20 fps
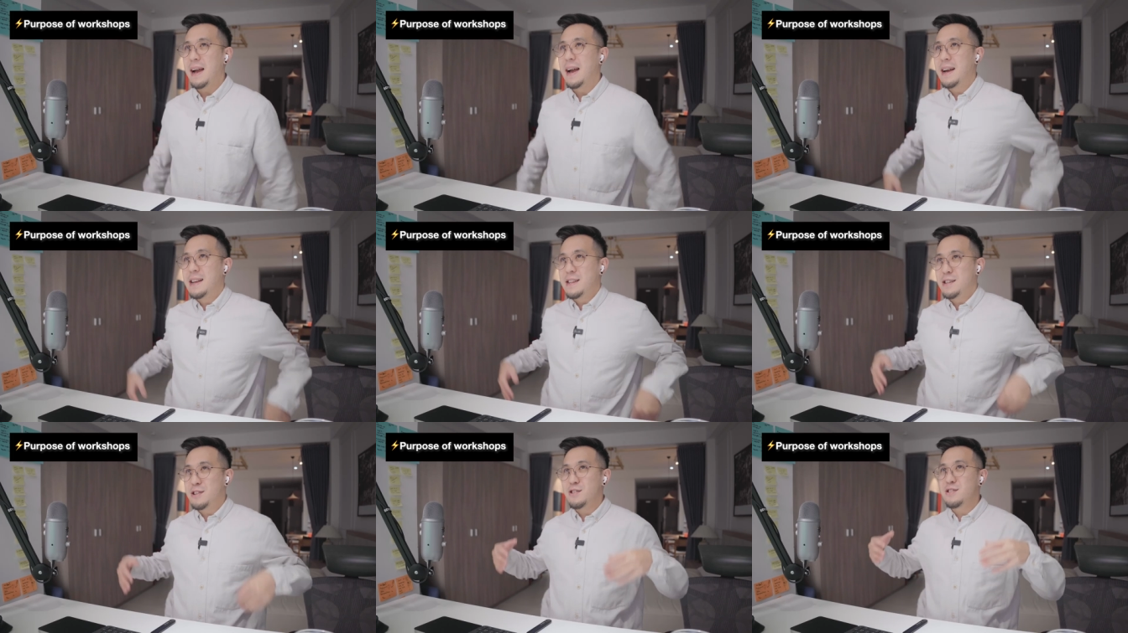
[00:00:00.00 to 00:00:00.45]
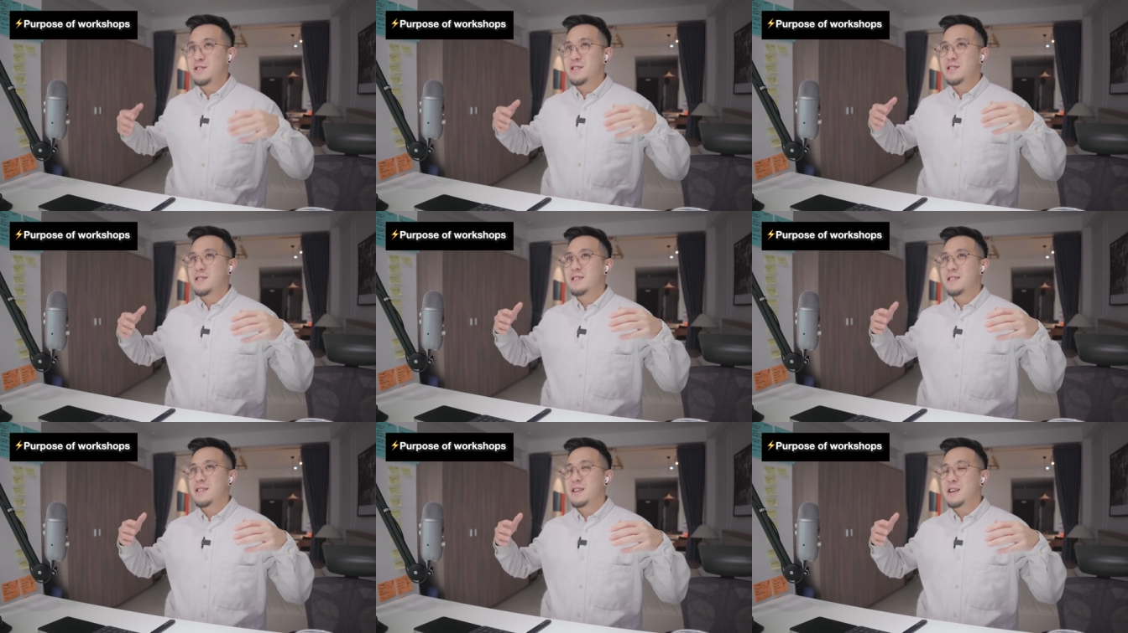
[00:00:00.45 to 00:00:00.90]
and
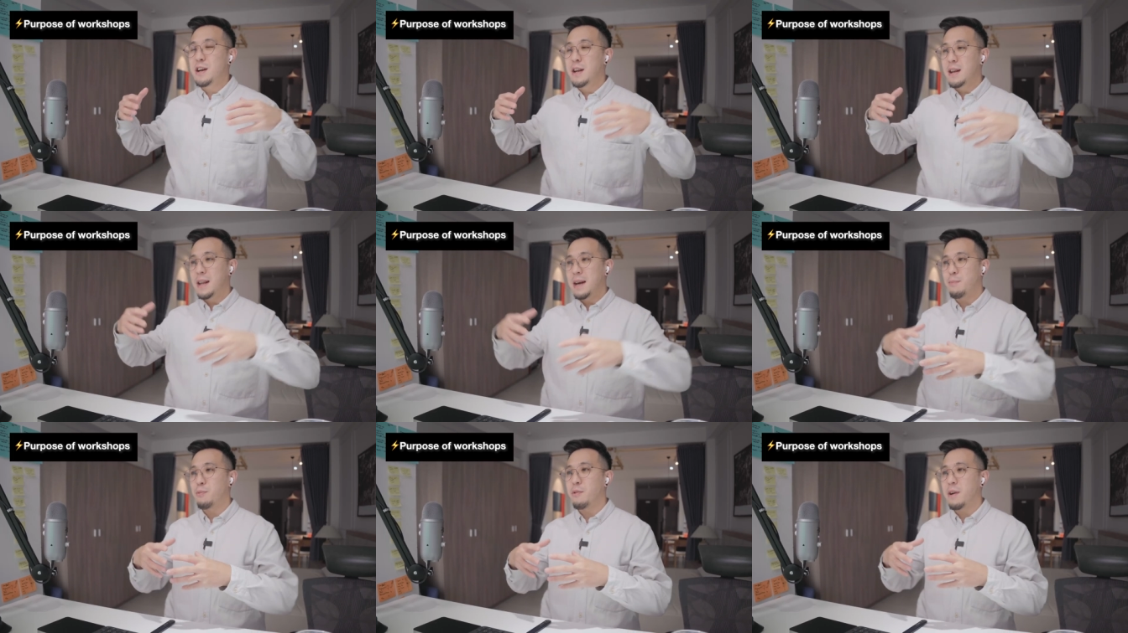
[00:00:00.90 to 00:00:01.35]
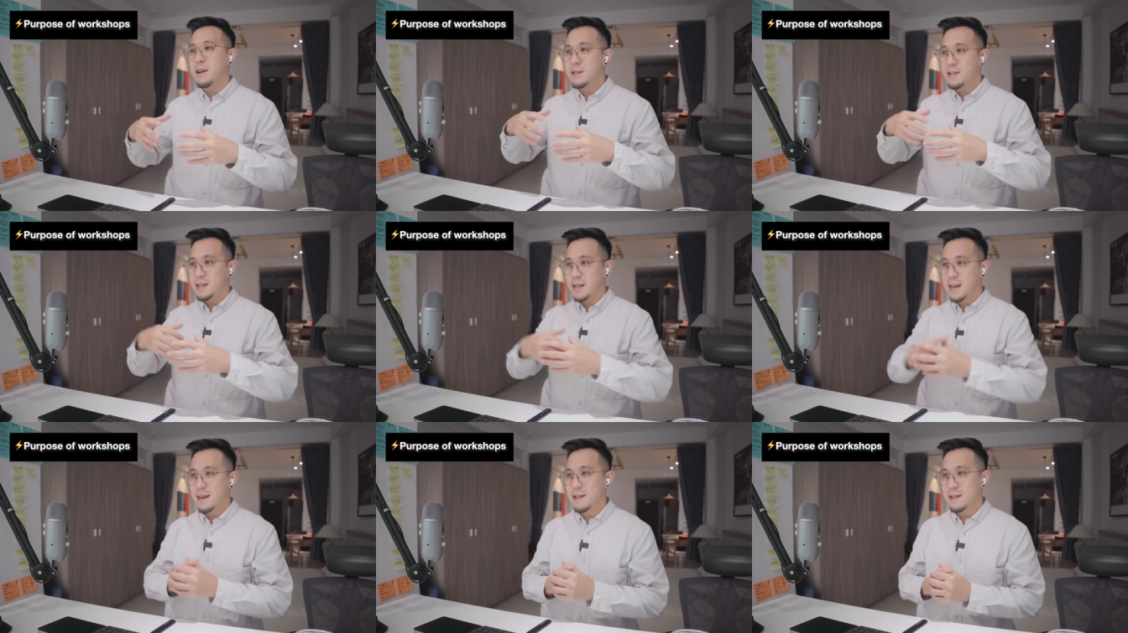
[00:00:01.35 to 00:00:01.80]
collaborate
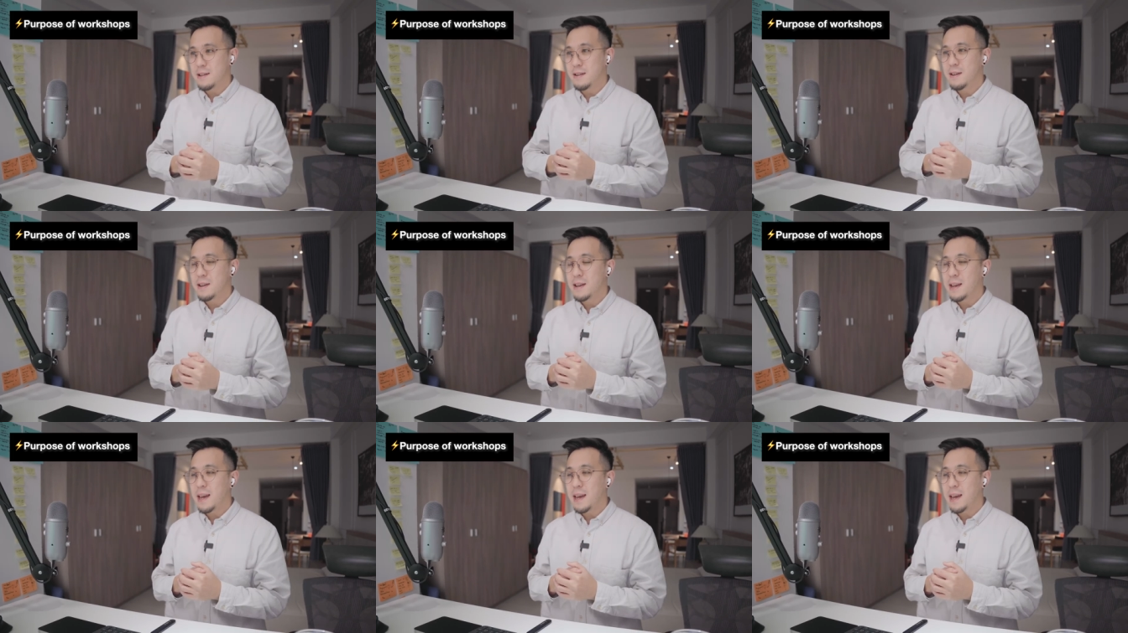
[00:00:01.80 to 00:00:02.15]
together.